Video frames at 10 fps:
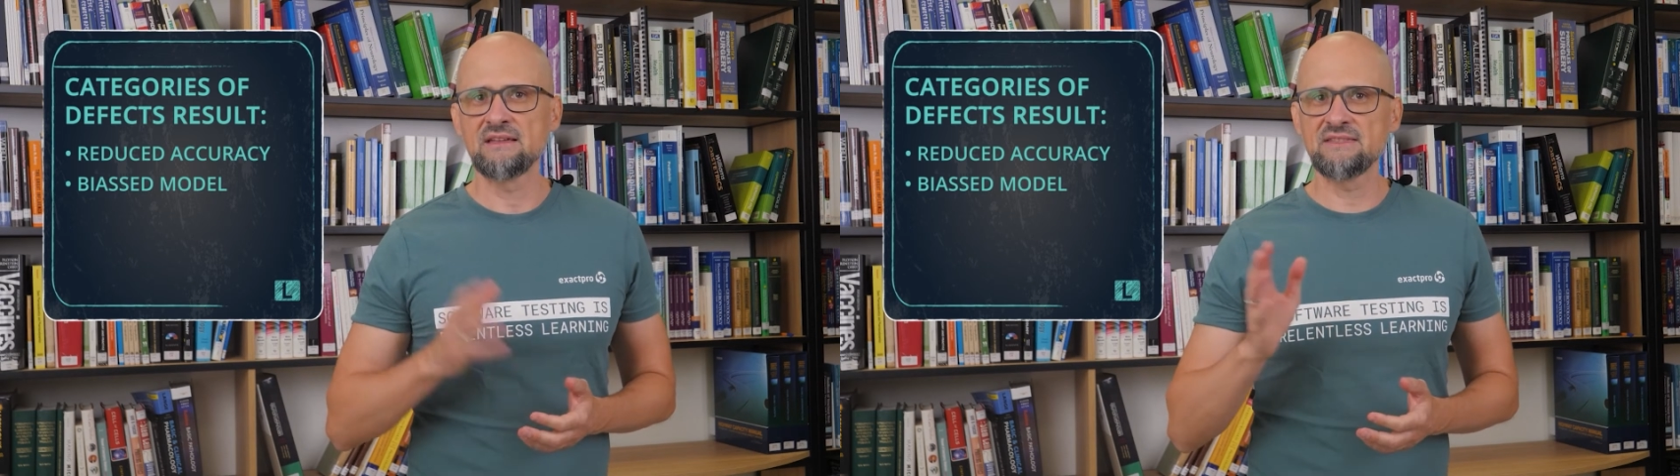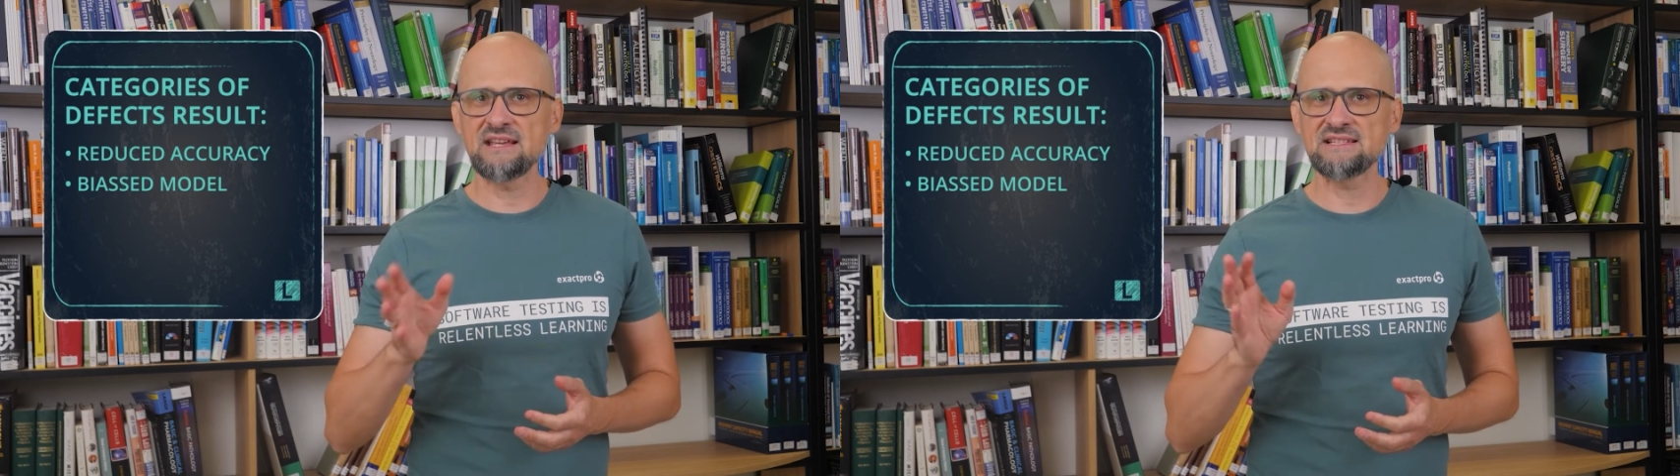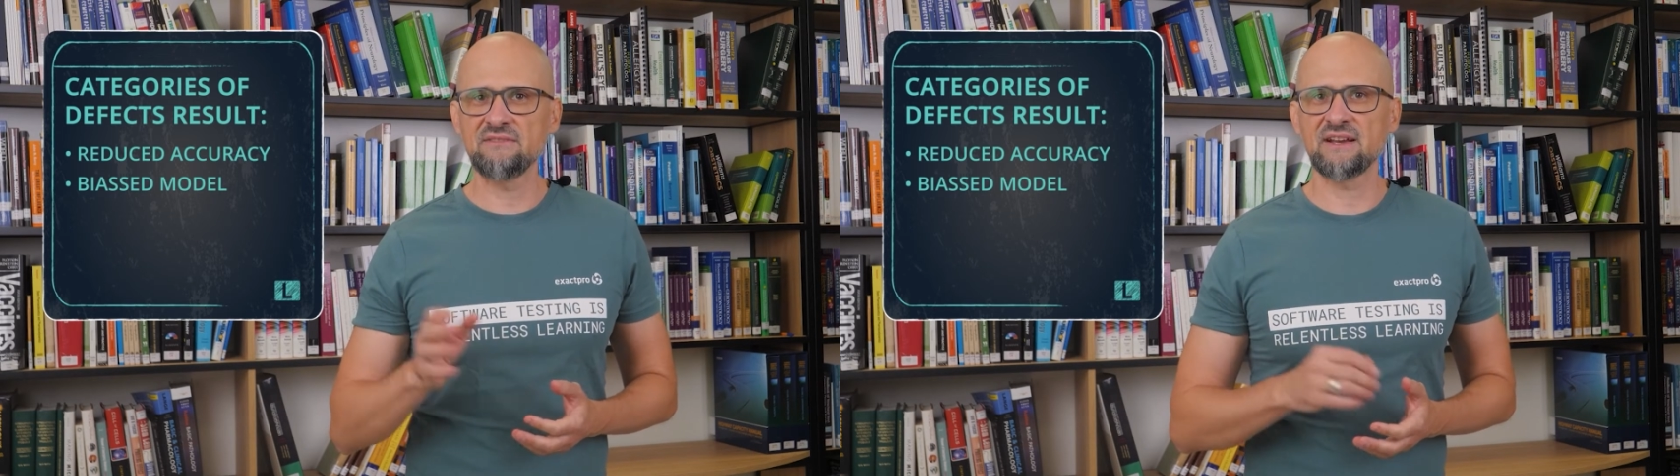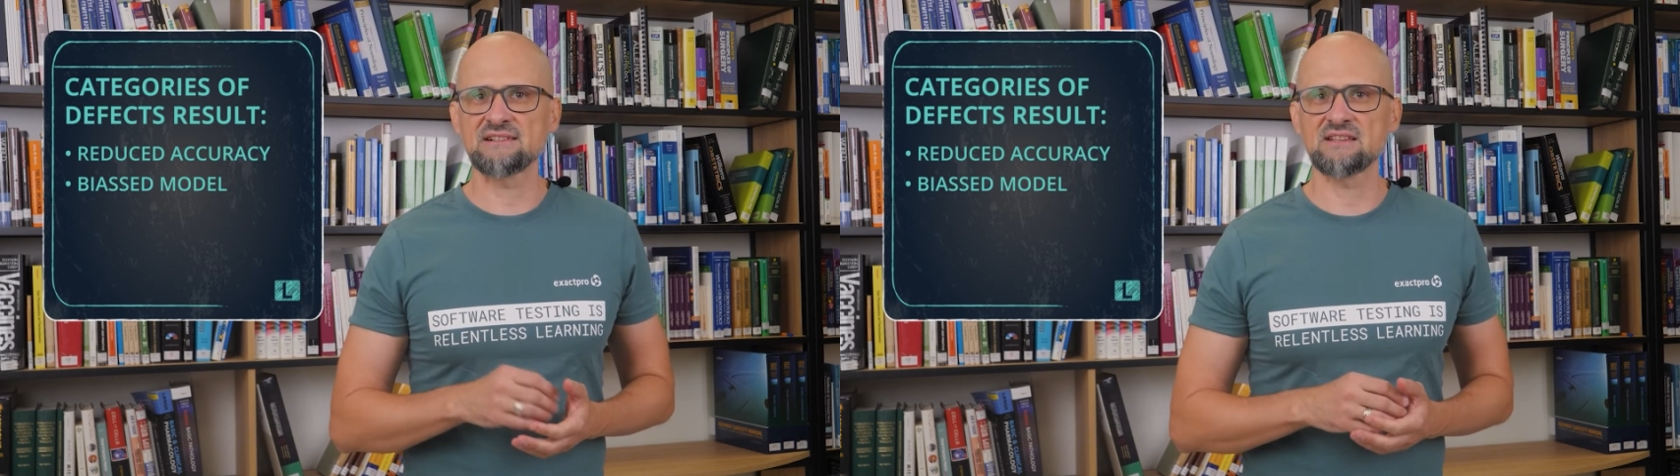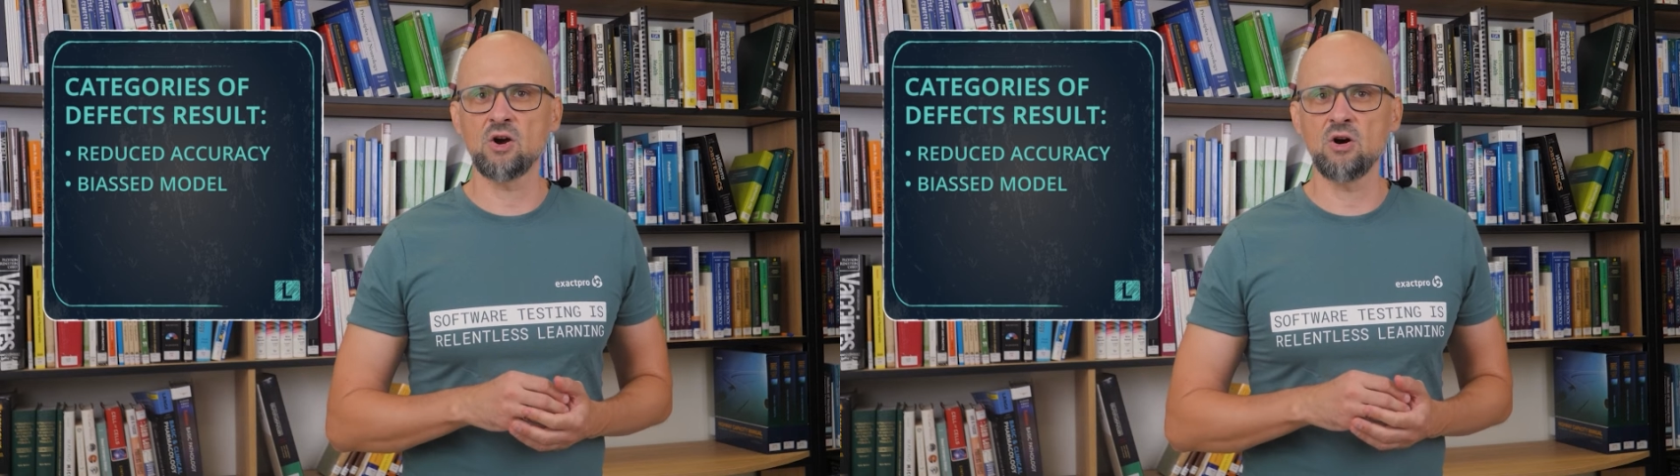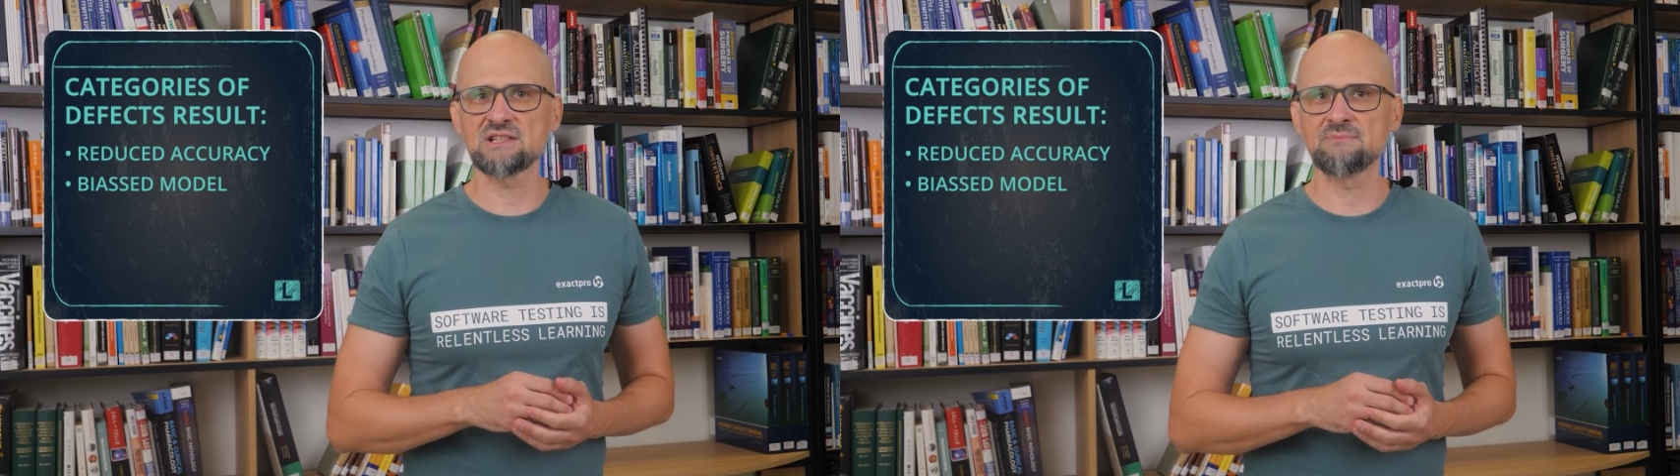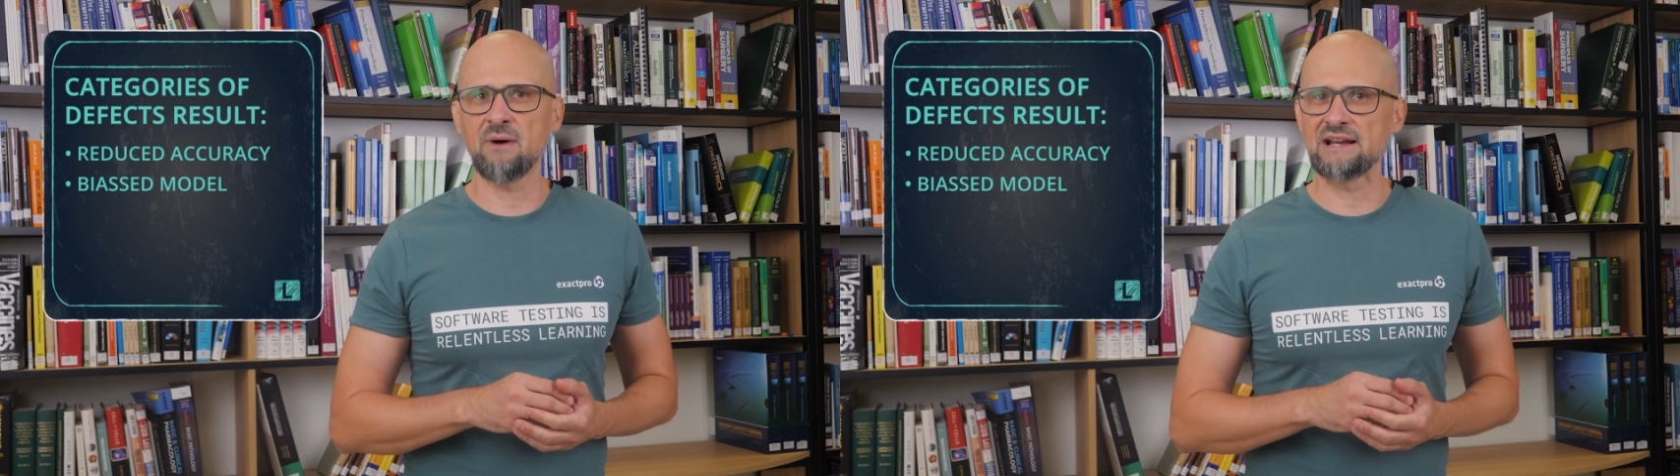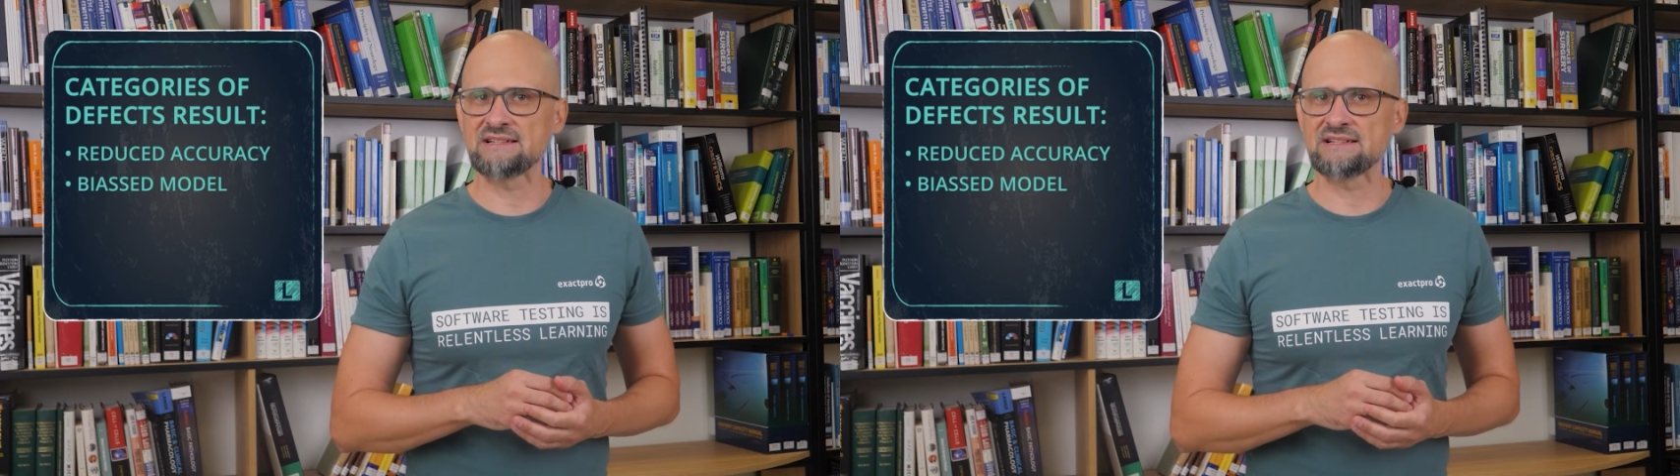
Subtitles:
These defects are caused by